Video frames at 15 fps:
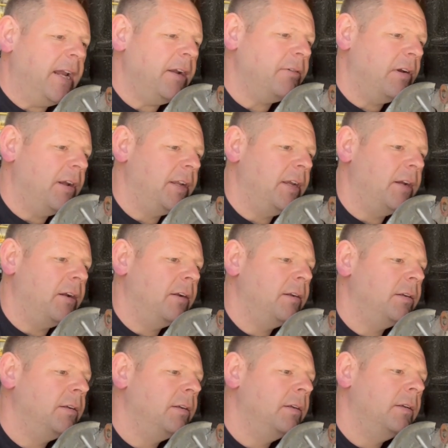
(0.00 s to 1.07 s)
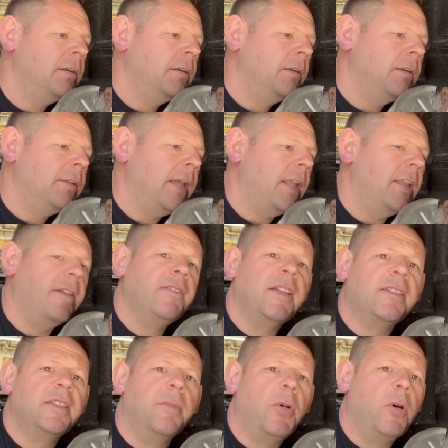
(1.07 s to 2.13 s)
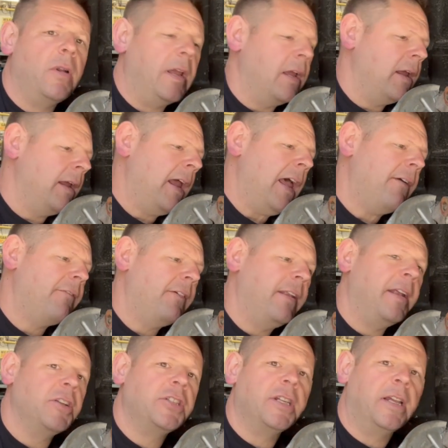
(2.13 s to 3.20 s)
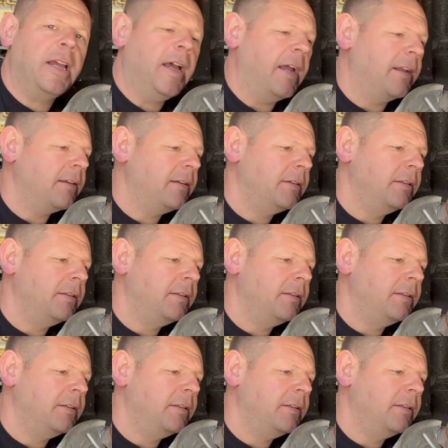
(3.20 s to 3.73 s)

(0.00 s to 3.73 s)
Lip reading: rod here, that leaves us about ½ an inch to cut.